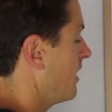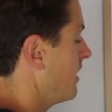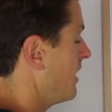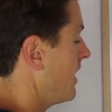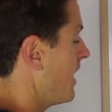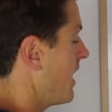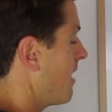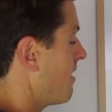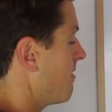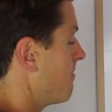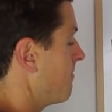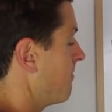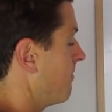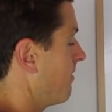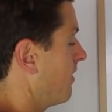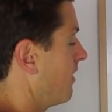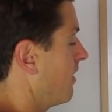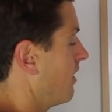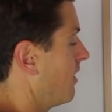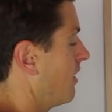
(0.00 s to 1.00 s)

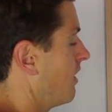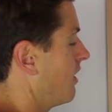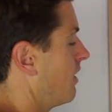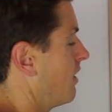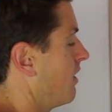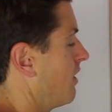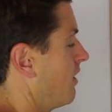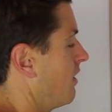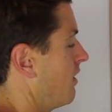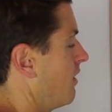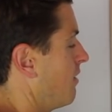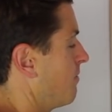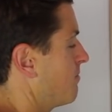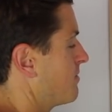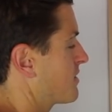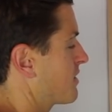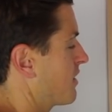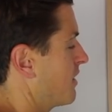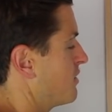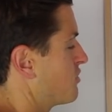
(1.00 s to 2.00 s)
Now, I'm
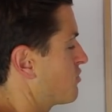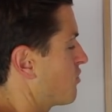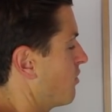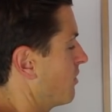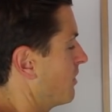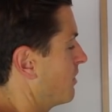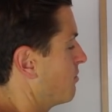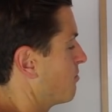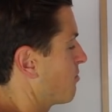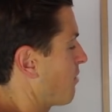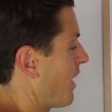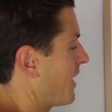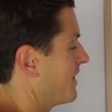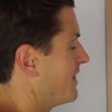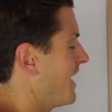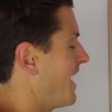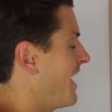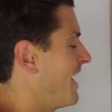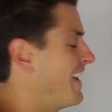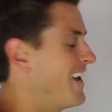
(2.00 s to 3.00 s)
just gonna draw a little
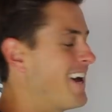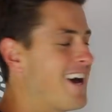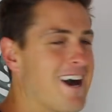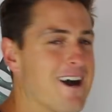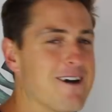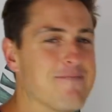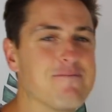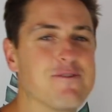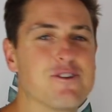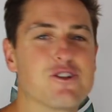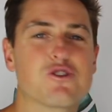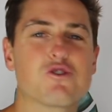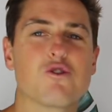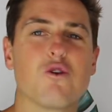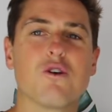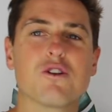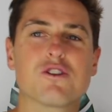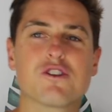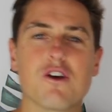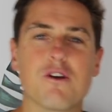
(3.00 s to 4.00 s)
brain there. Uh,
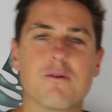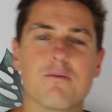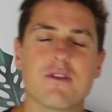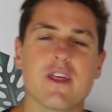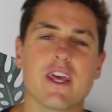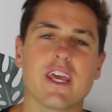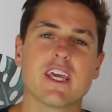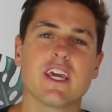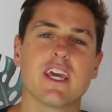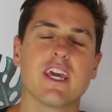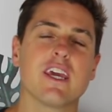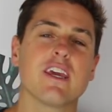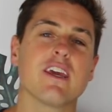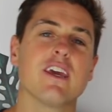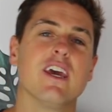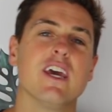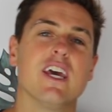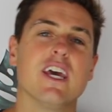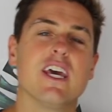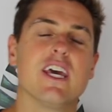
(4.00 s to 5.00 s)
short-term
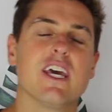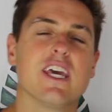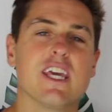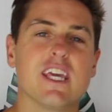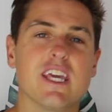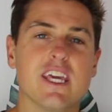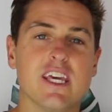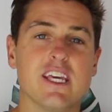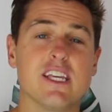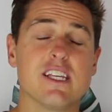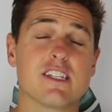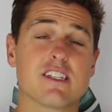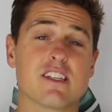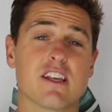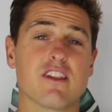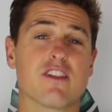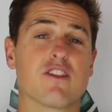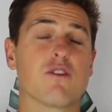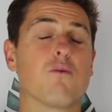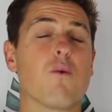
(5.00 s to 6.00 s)
thinking
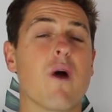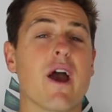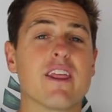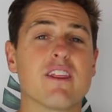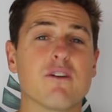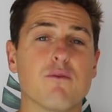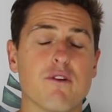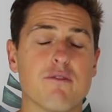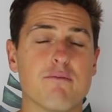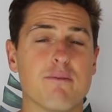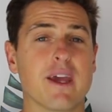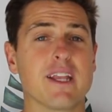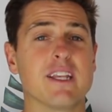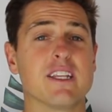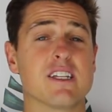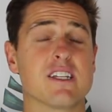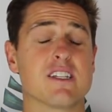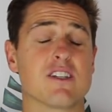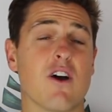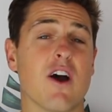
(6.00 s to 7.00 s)
is the way that we've been
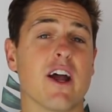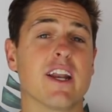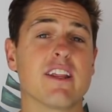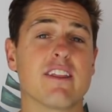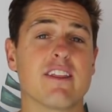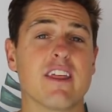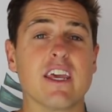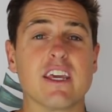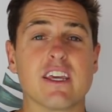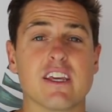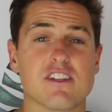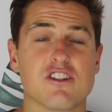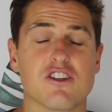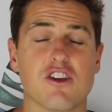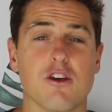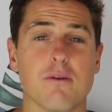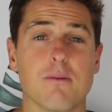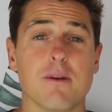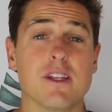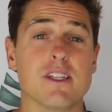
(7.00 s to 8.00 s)
designed to think as
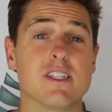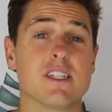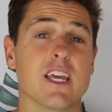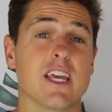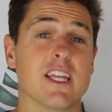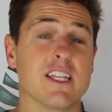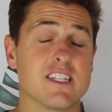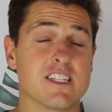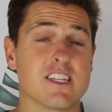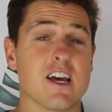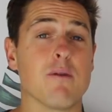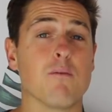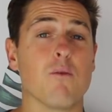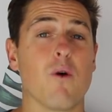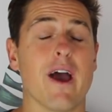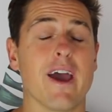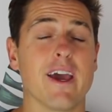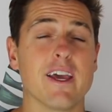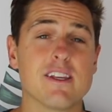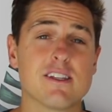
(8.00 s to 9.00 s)
humans in some
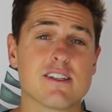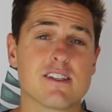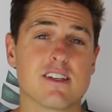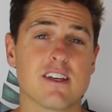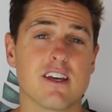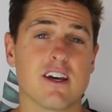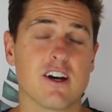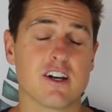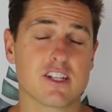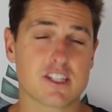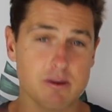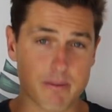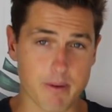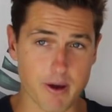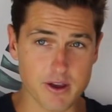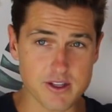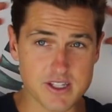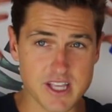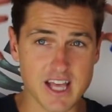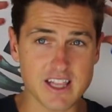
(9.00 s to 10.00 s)
ways. I
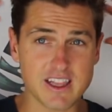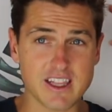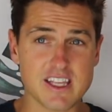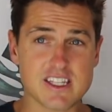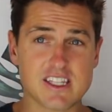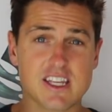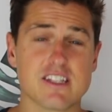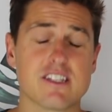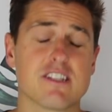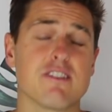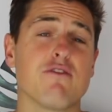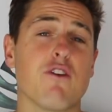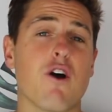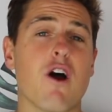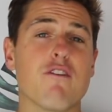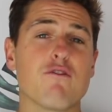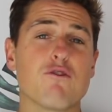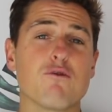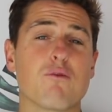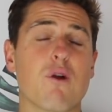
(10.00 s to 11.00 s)
suppose that lizard
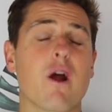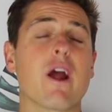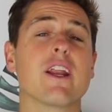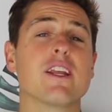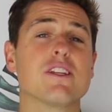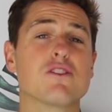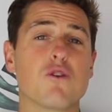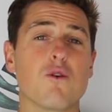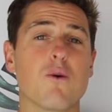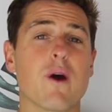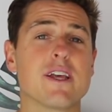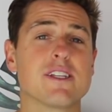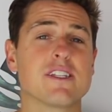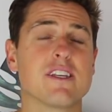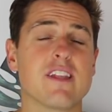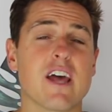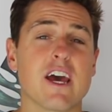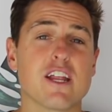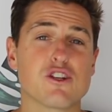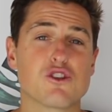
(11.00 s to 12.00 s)
survival brain is always
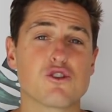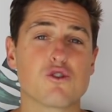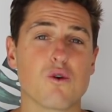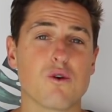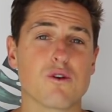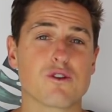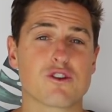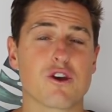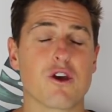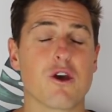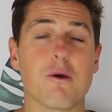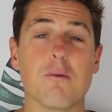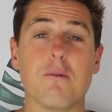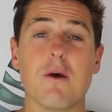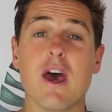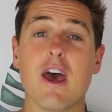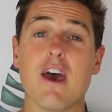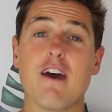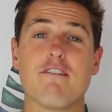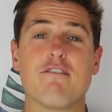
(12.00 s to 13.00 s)
in that
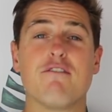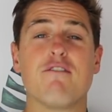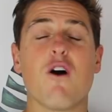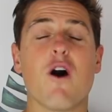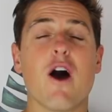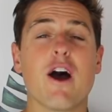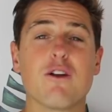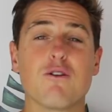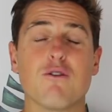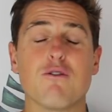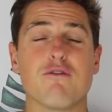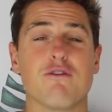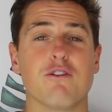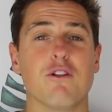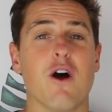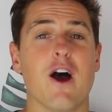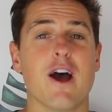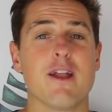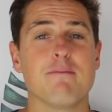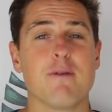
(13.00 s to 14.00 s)
short-term fight or
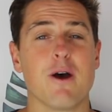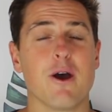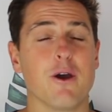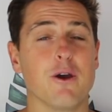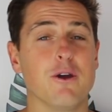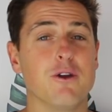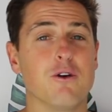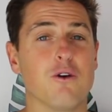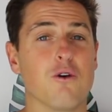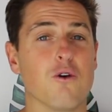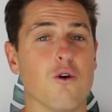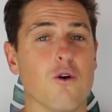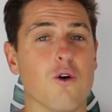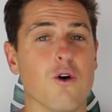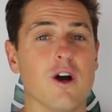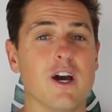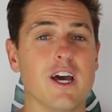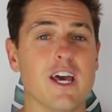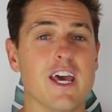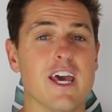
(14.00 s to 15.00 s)
flight mode,
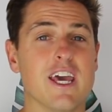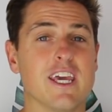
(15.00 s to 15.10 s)
or